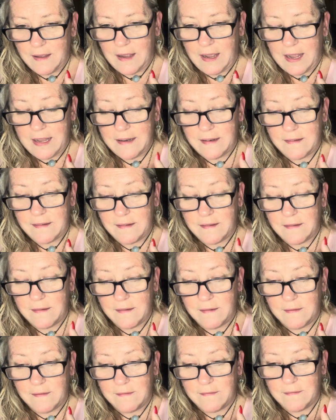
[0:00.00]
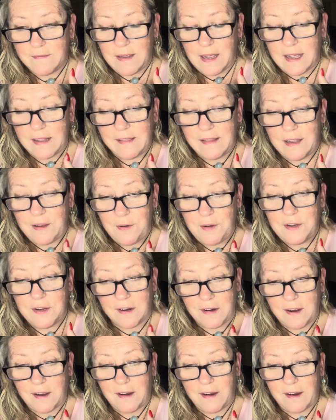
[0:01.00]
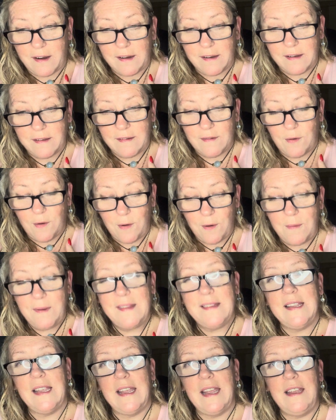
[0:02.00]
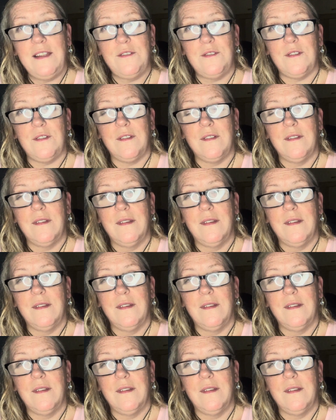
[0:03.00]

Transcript: And allow your heart always to guide you.